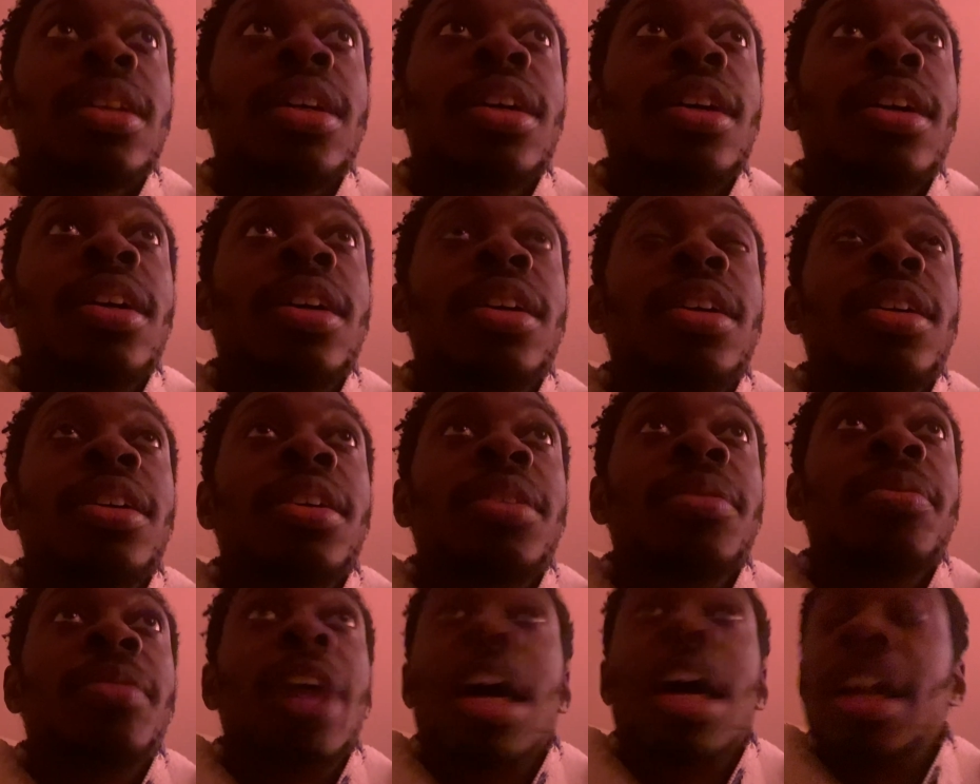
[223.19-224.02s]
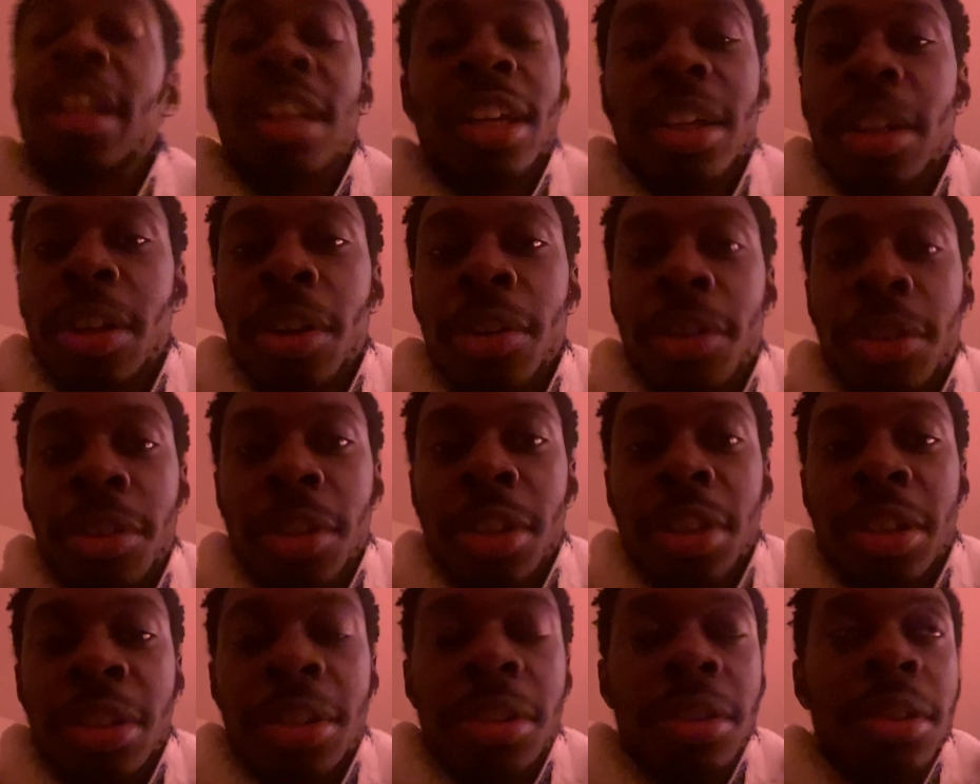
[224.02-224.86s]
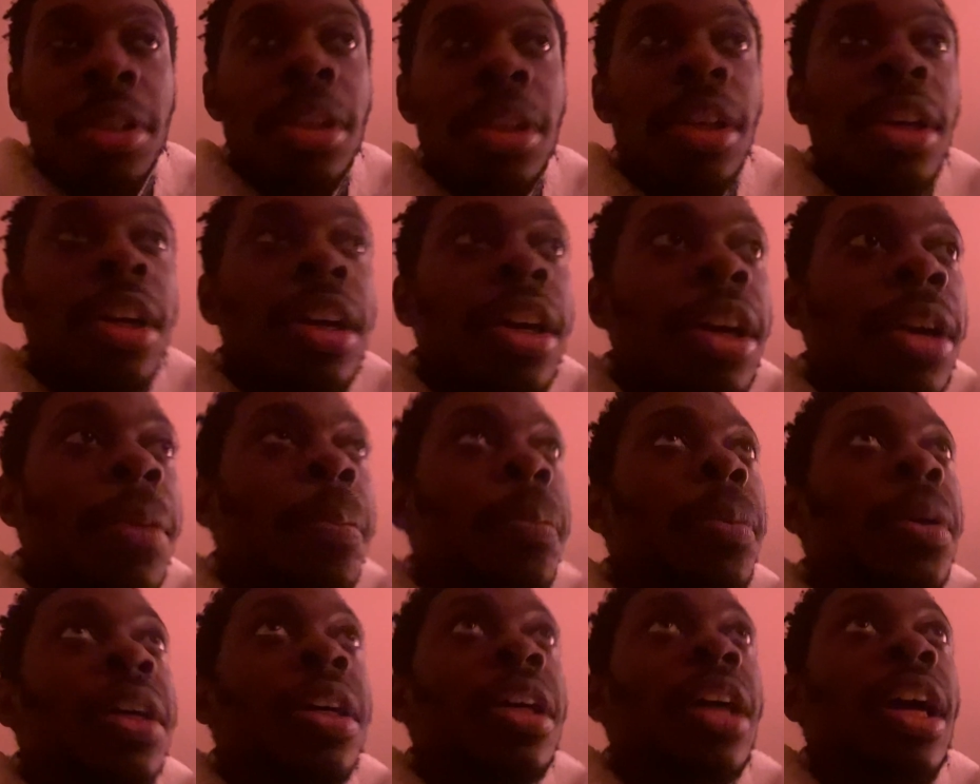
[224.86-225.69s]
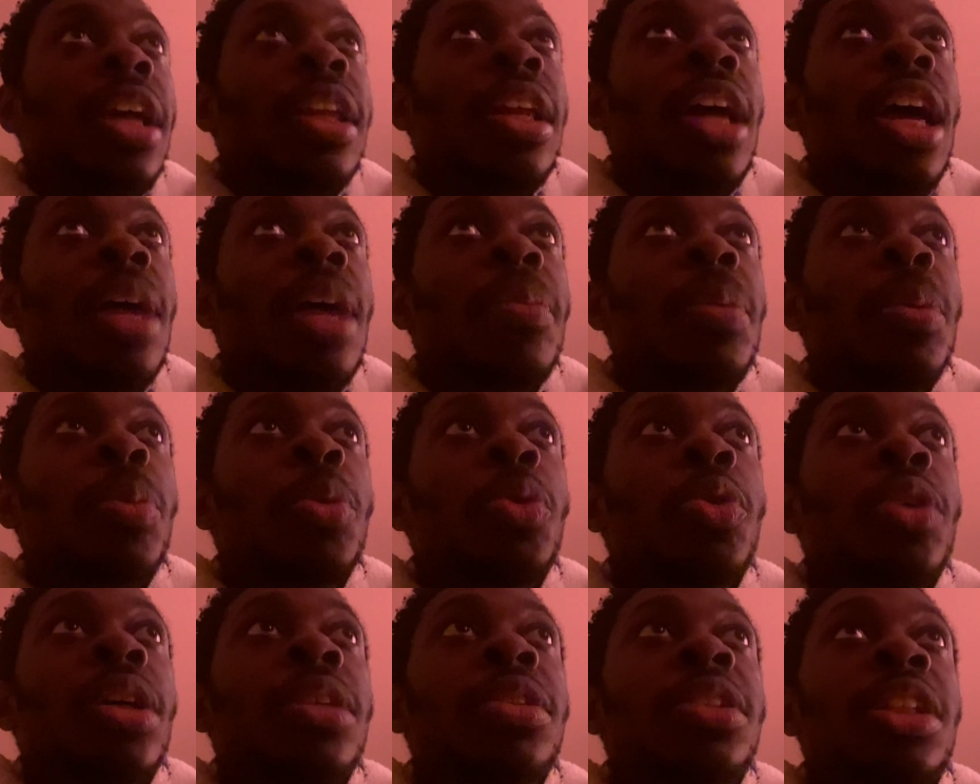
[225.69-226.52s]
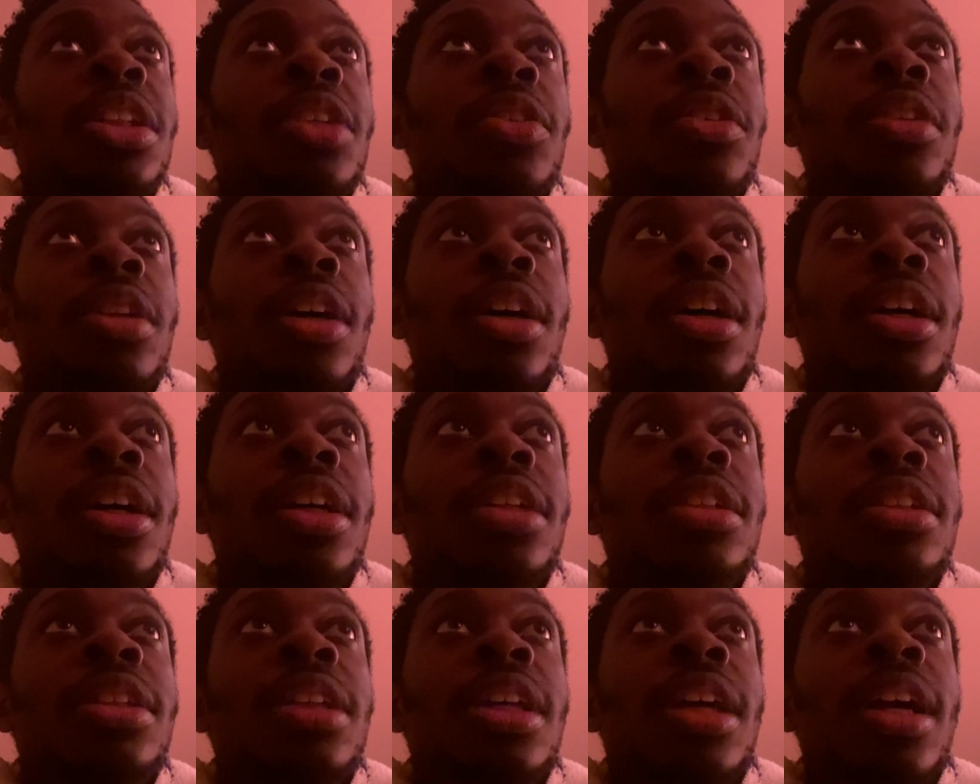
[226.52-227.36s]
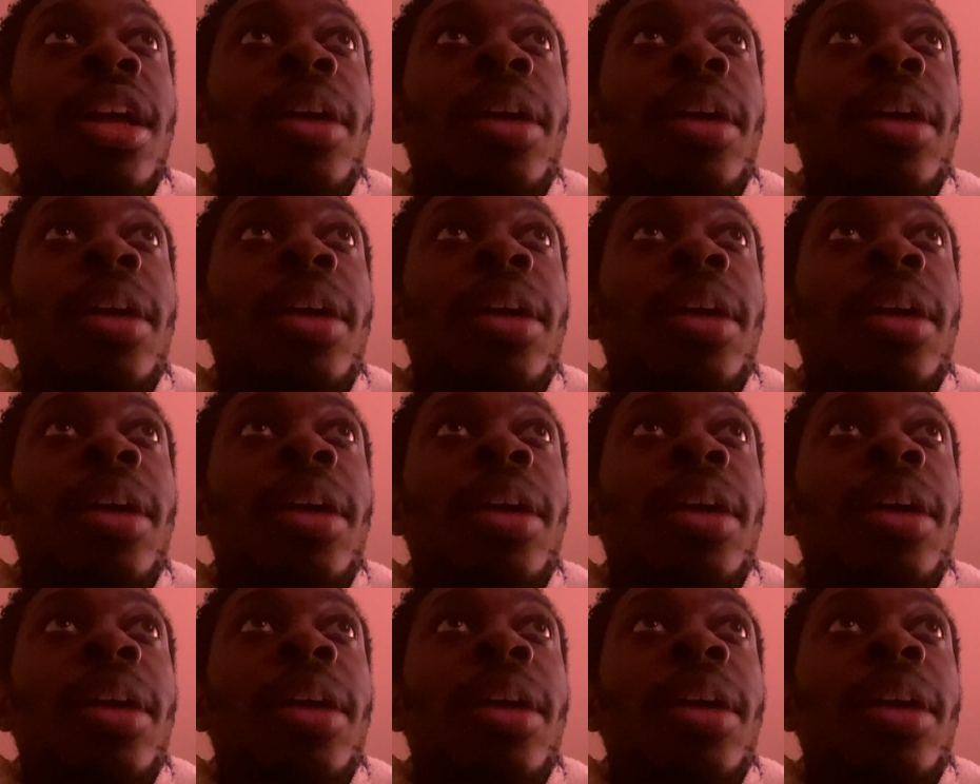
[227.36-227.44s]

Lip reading: I didn't go through this, but a lot of people who have genuine hearts,